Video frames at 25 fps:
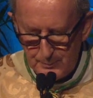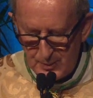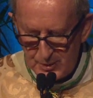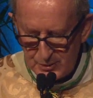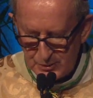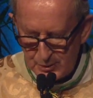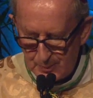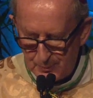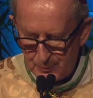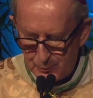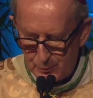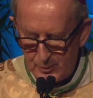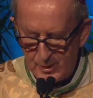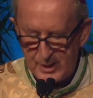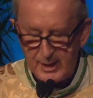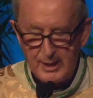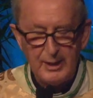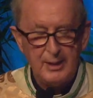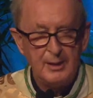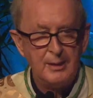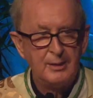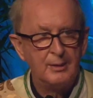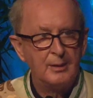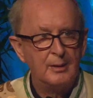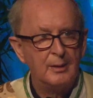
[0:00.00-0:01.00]
Bishop
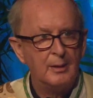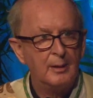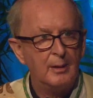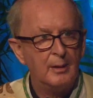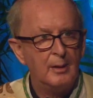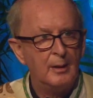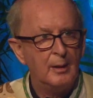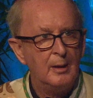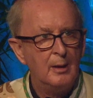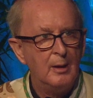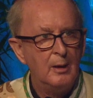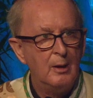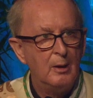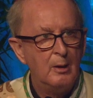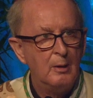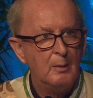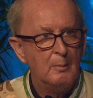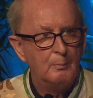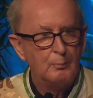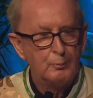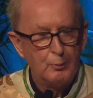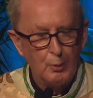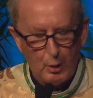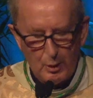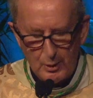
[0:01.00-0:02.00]
Reed
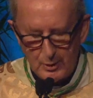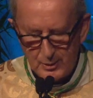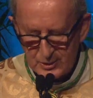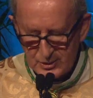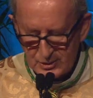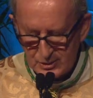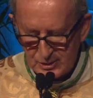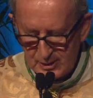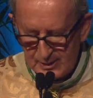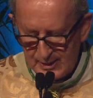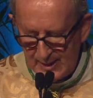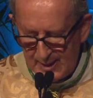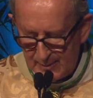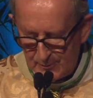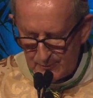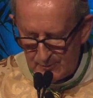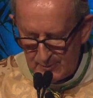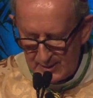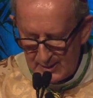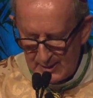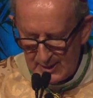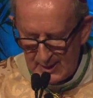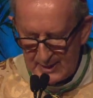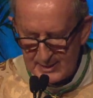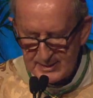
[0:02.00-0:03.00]
brought us to that
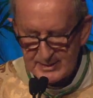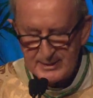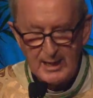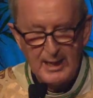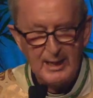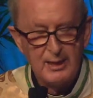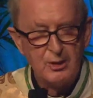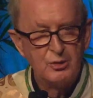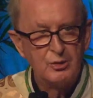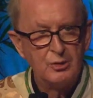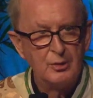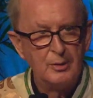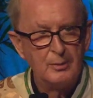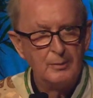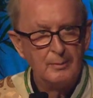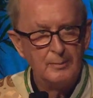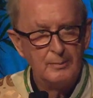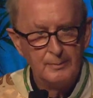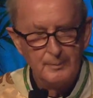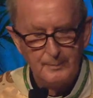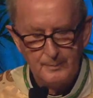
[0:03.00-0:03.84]
realization